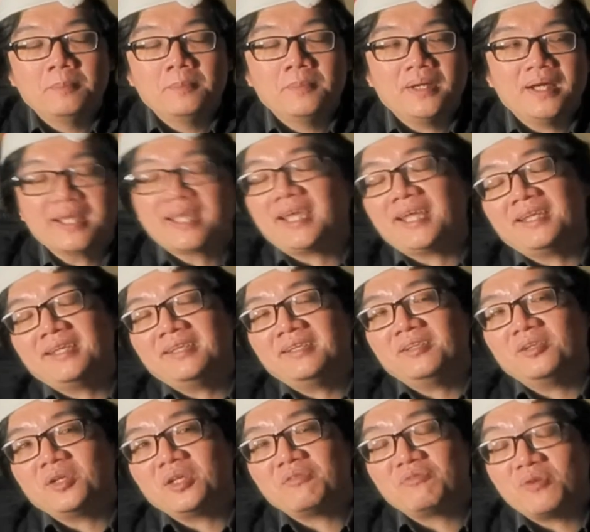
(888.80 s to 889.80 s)
Again,
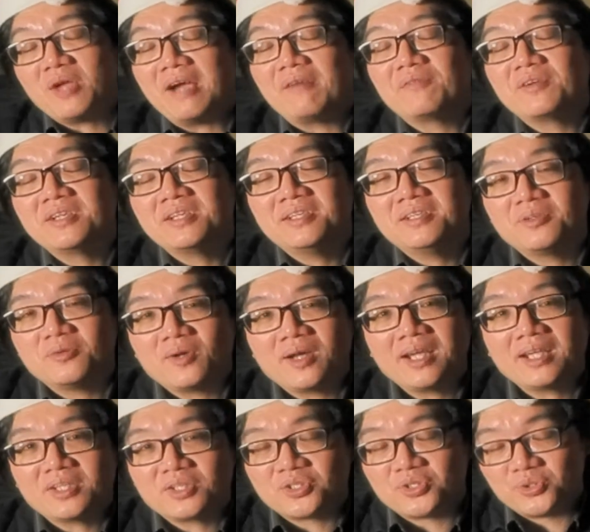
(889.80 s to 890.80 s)
if you haven't,
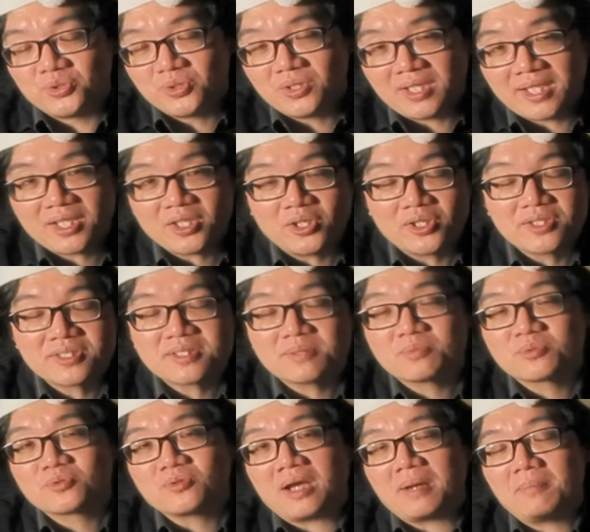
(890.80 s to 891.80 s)
right, do click on the
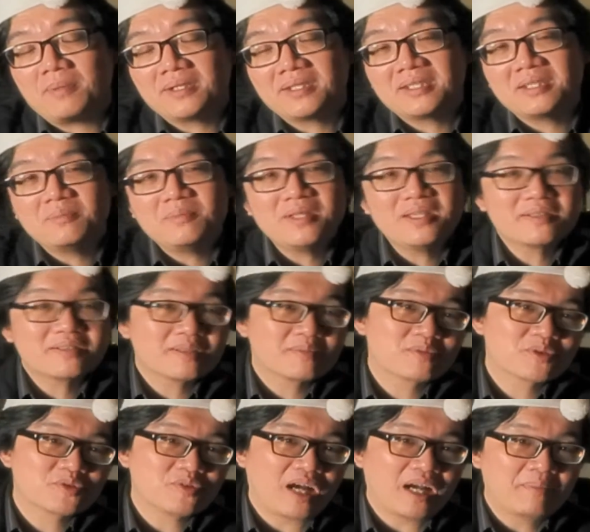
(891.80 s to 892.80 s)
subscribe button, be a
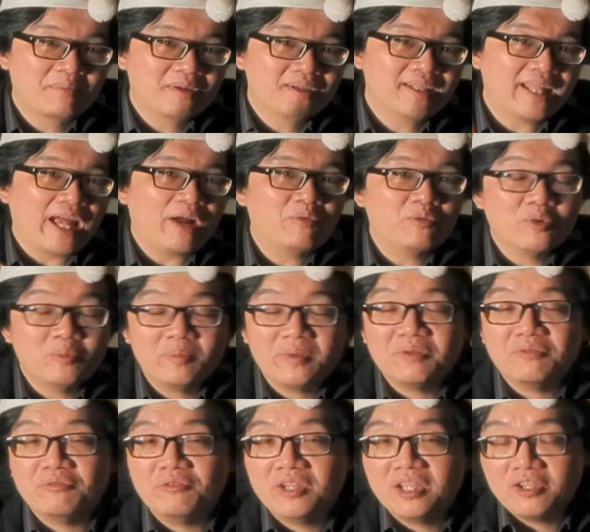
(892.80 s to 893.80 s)
subscriber. That would
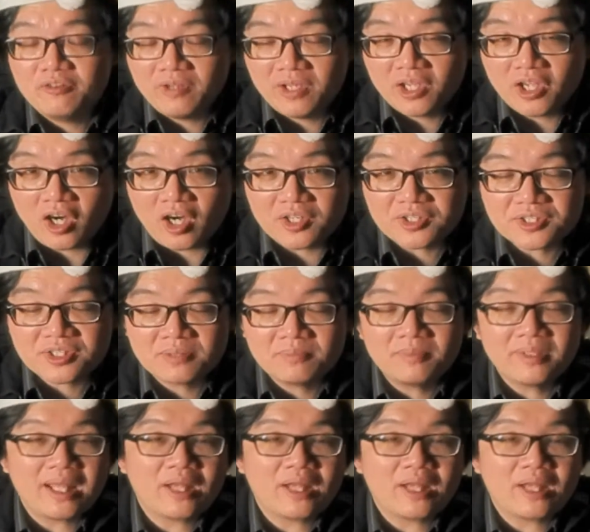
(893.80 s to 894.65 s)
be really awesome.